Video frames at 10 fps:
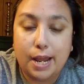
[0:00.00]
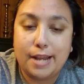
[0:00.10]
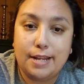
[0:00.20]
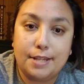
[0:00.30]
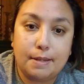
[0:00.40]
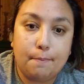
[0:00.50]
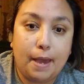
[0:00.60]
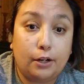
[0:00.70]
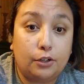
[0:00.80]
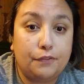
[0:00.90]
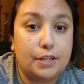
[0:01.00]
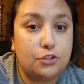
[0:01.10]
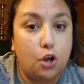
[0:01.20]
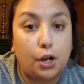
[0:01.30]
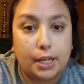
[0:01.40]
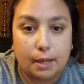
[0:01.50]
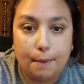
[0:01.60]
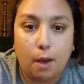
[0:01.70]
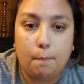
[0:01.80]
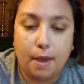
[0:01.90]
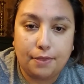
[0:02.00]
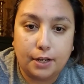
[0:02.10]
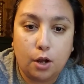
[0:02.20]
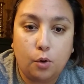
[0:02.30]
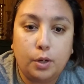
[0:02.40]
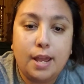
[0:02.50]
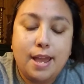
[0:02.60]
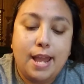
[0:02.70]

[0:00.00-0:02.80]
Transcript: It doesn't matter if he's talking about methadone.